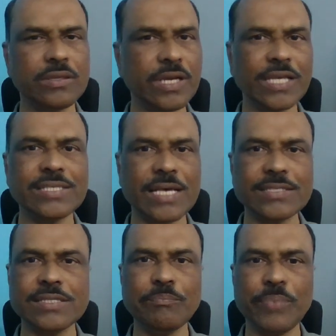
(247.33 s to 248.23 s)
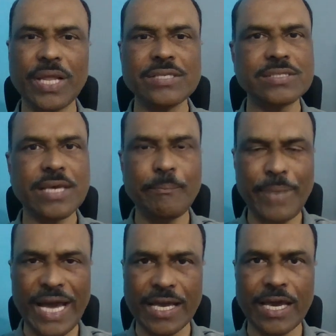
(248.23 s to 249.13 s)
That is as simple as a
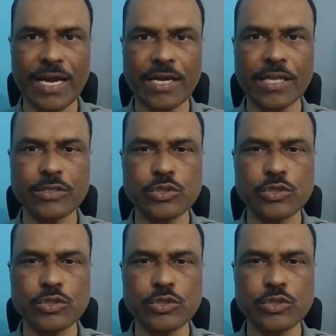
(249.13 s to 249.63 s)
bank guarantee.